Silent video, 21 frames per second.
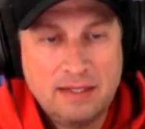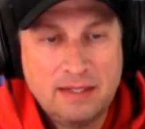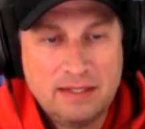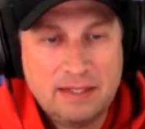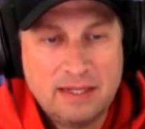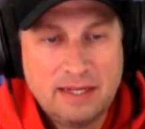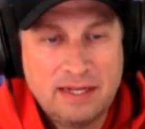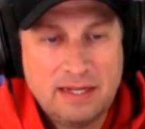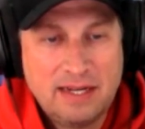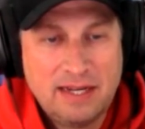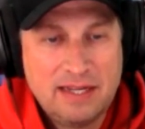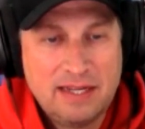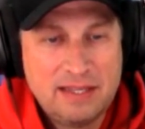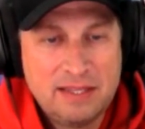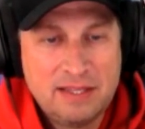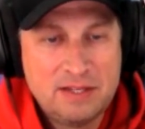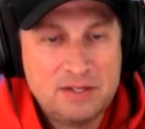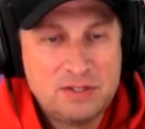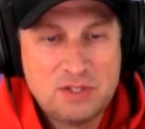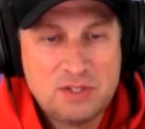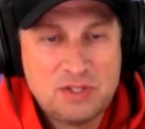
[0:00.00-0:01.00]
Yeah,
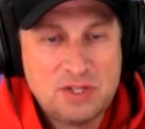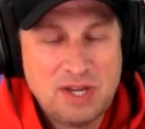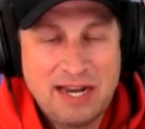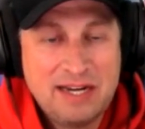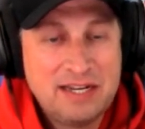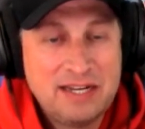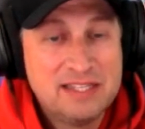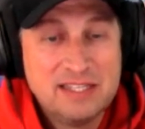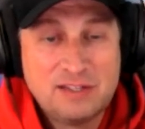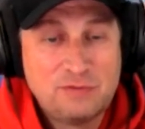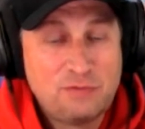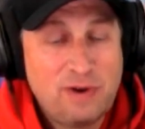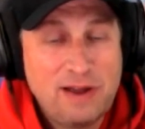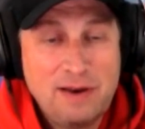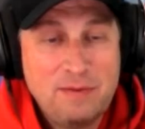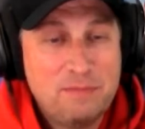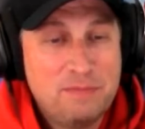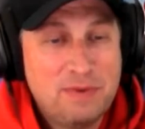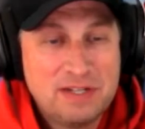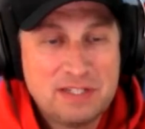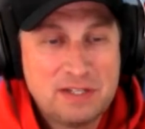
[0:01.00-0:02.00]
I didn't
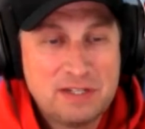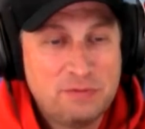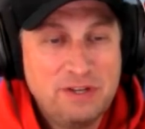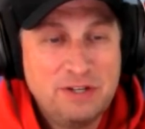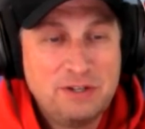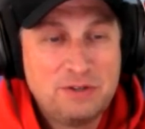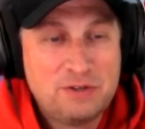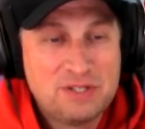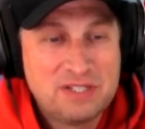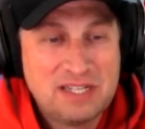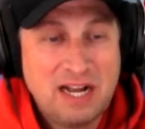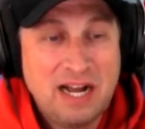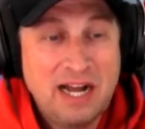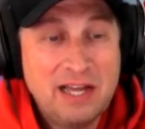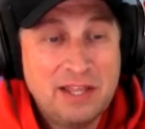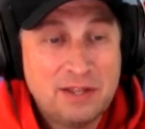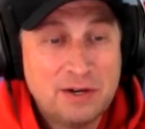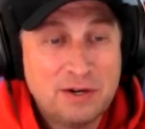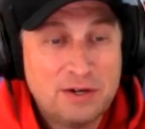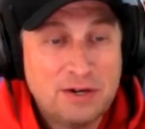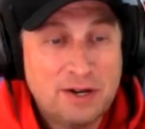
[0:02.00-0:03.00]
find much of interest
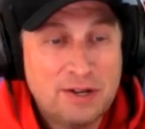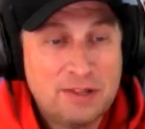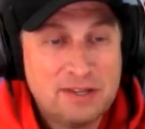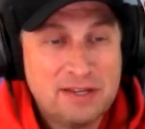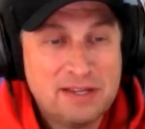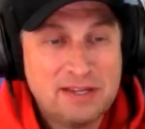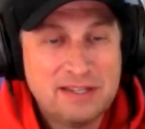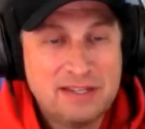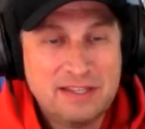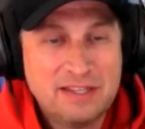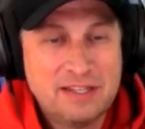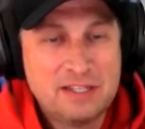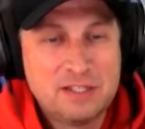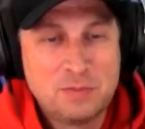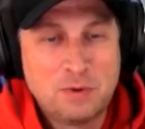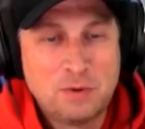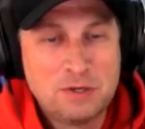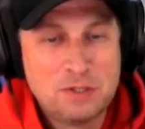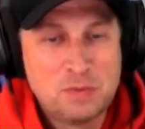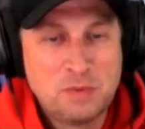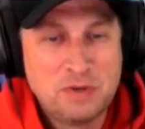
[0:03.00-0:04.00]
either on the
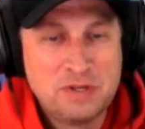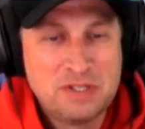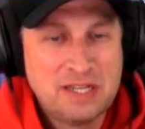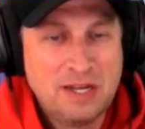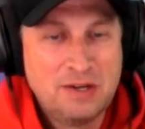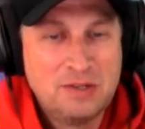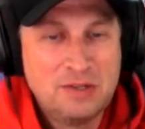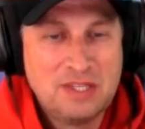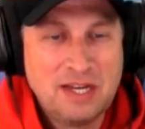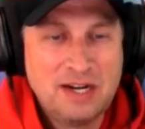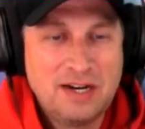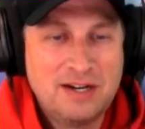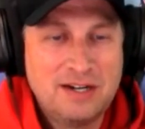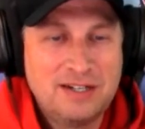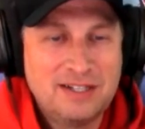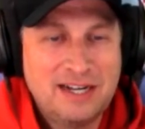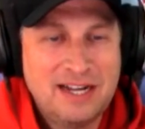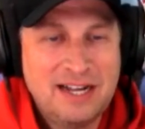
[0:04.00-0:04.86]
sports books out there,